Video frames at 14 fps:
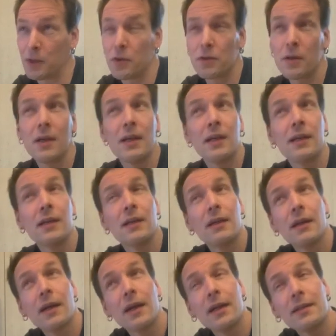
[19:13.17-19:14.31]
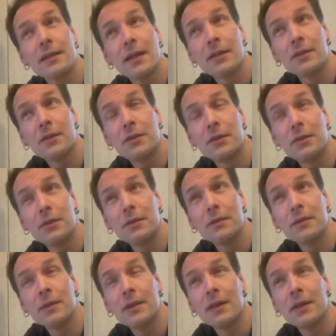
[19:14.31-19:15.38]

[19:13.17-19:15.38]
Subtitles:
usually I tend to do